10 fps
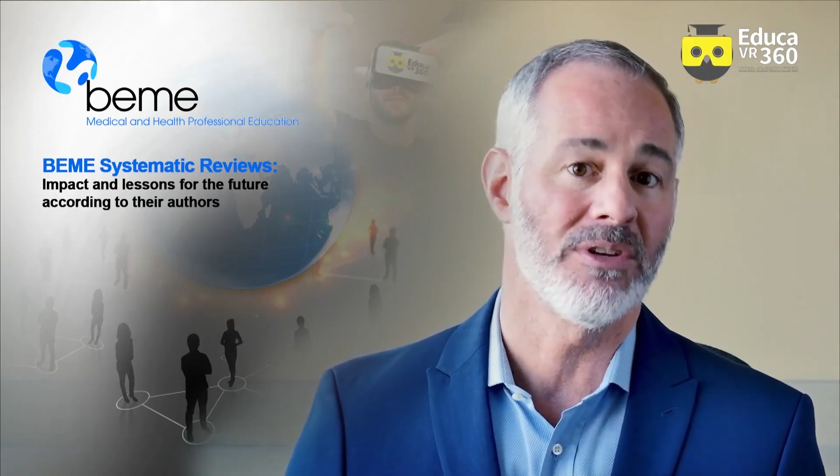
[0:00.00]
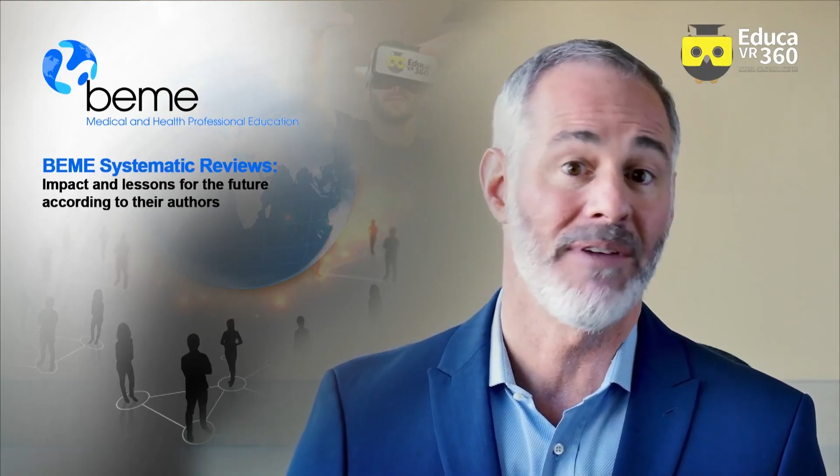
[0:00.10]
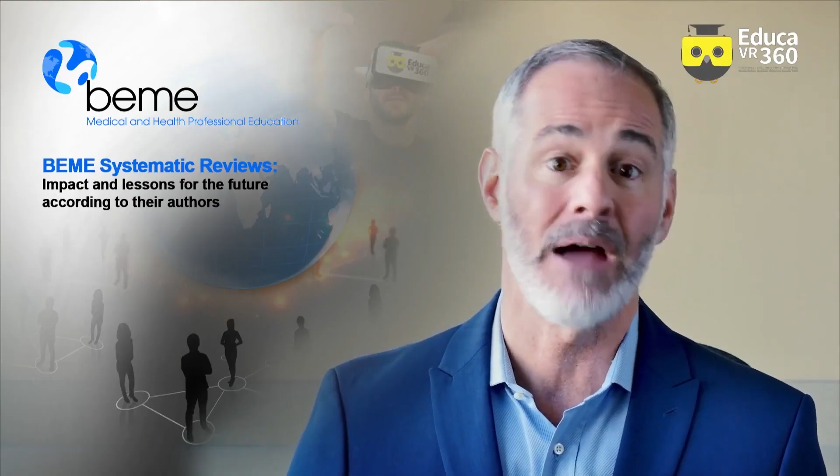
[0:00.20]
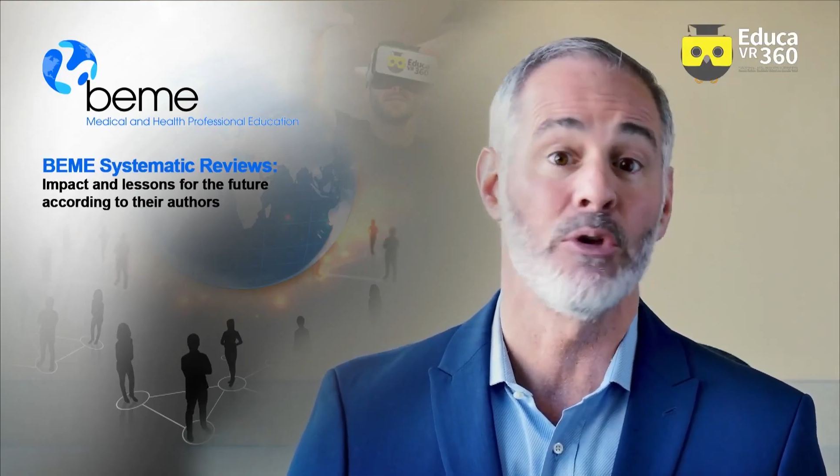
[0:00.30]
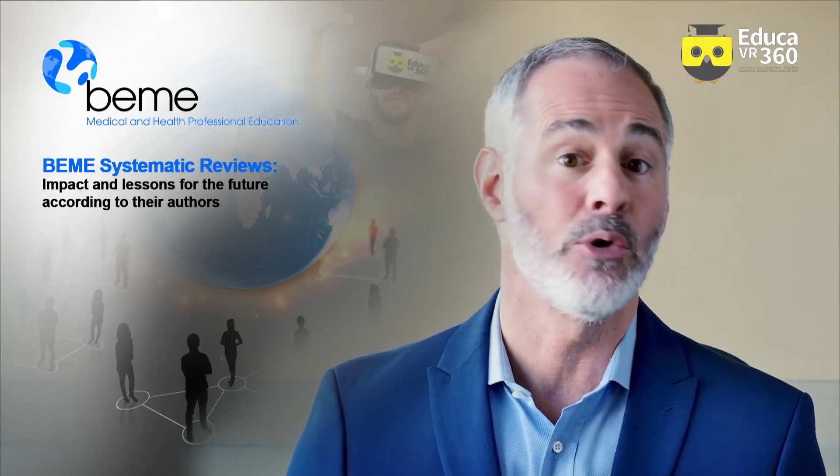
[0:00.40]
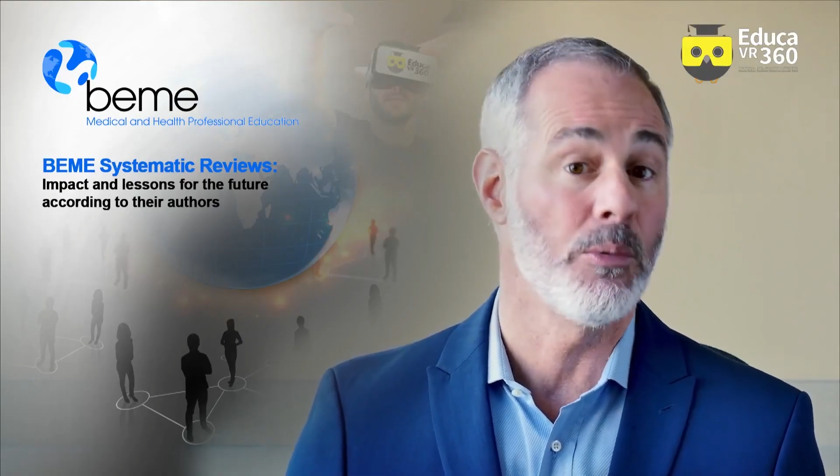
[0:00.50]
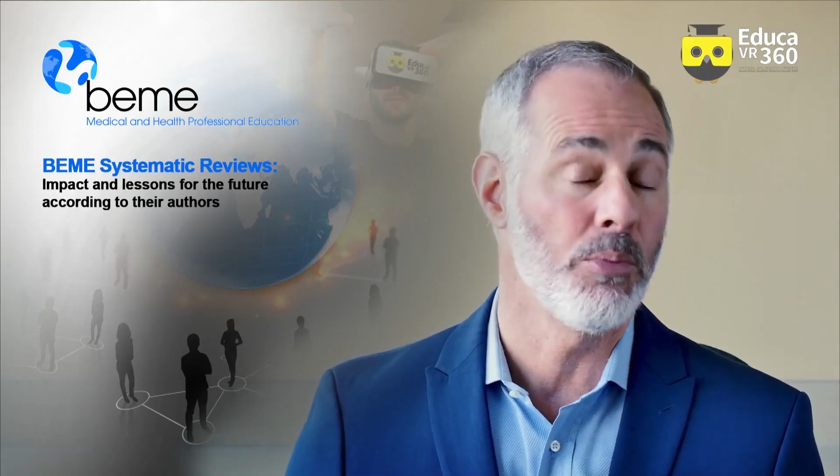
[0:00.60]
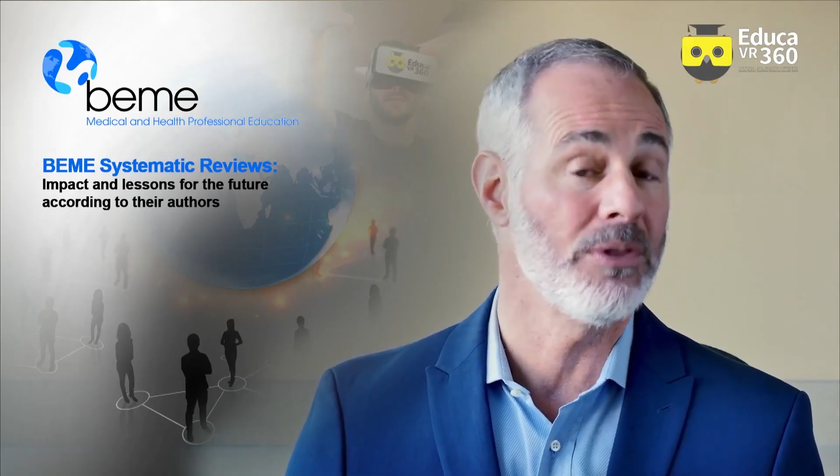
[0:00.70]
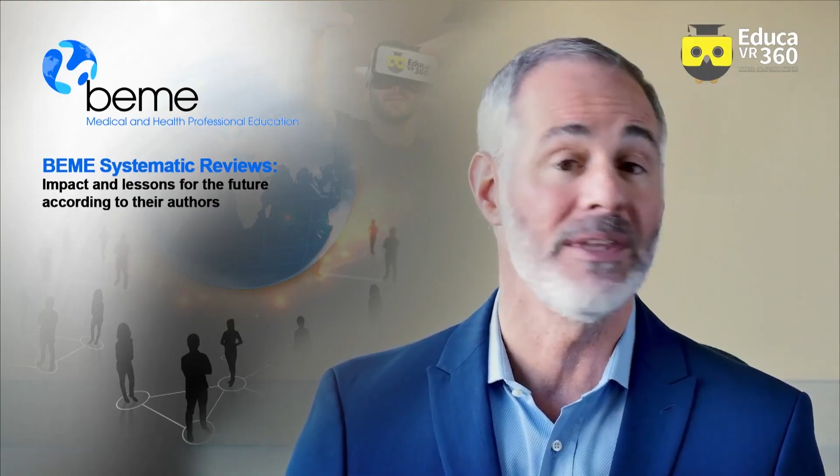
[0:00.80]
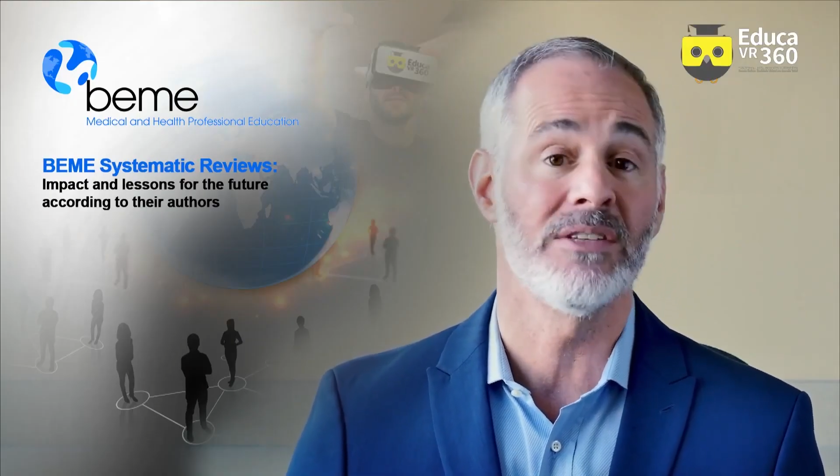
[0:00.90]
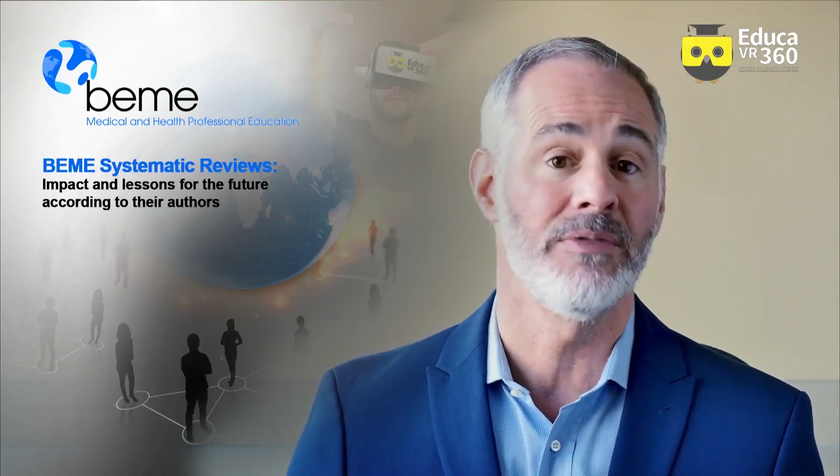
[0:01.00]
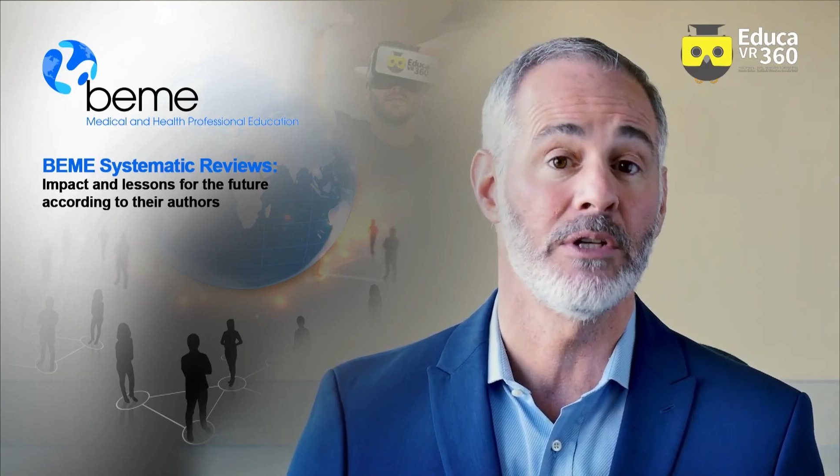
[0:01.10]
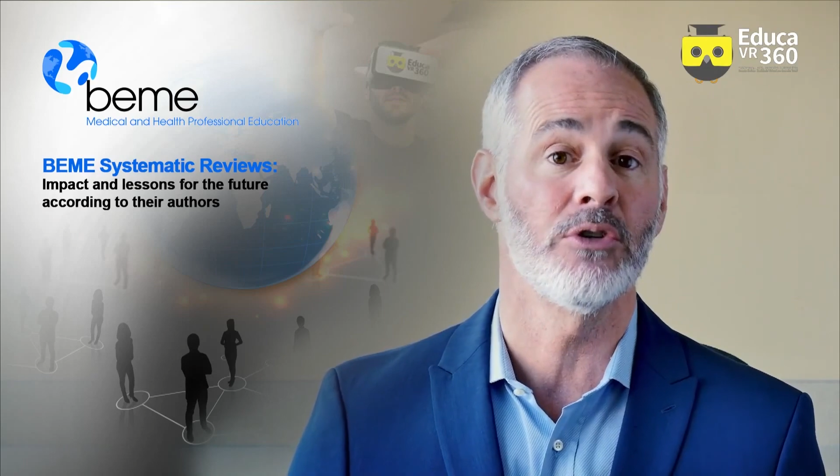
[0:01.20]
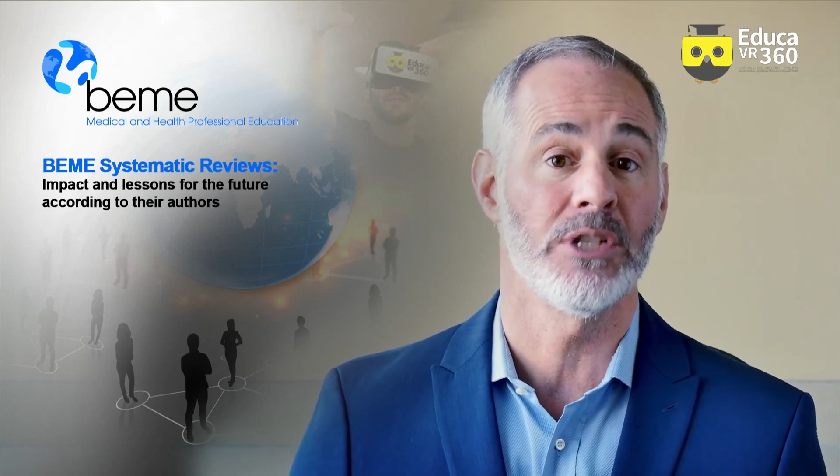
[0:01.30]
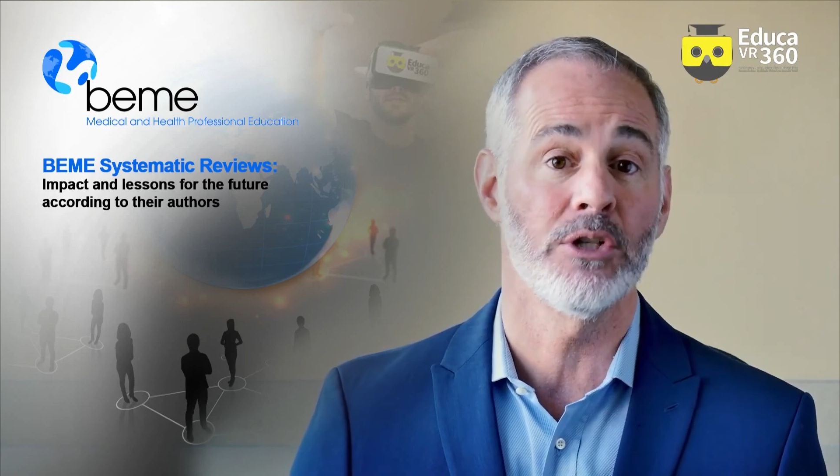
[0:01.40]
of how you can put these
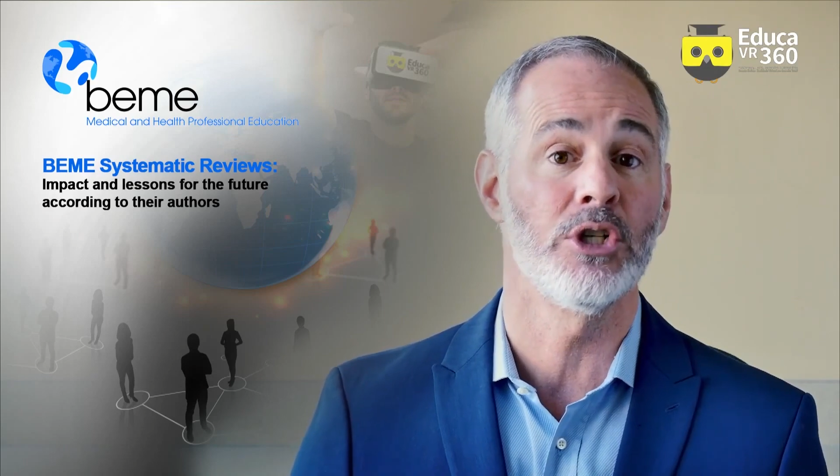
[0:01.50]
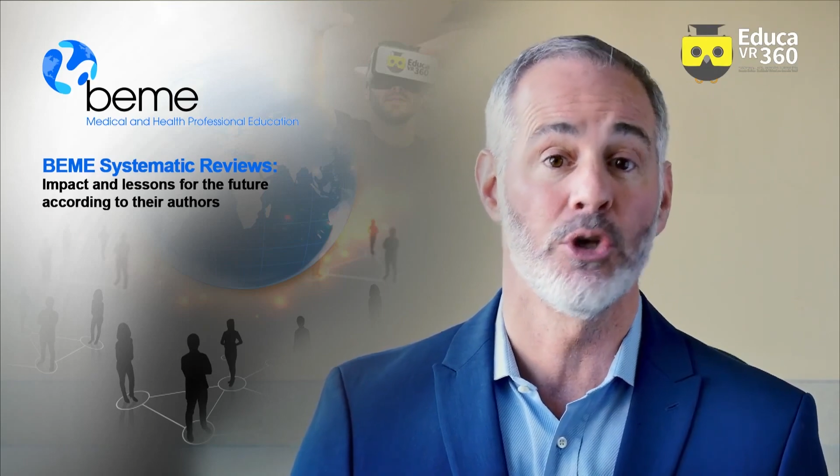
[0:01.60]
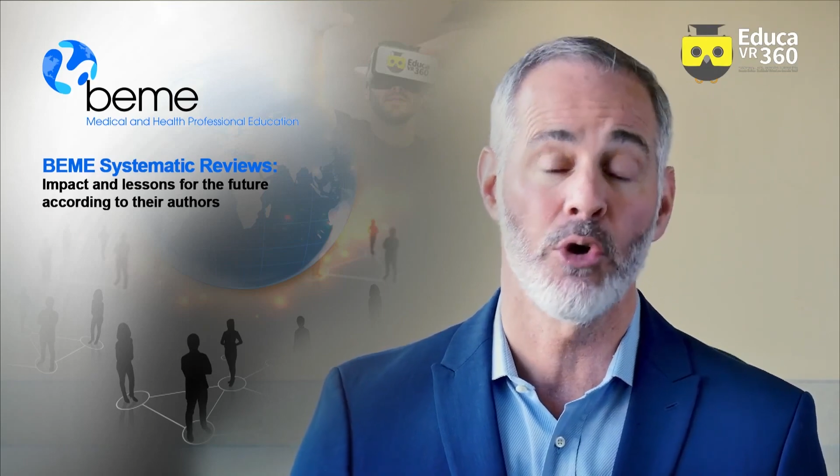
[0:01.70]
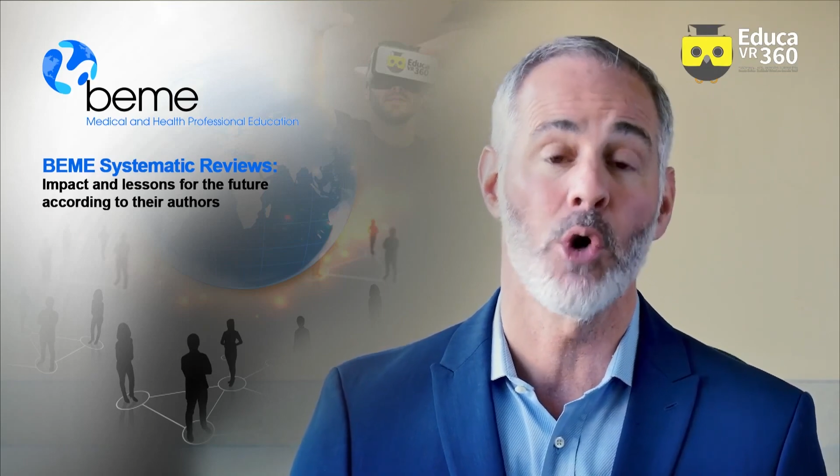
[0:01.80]
features into your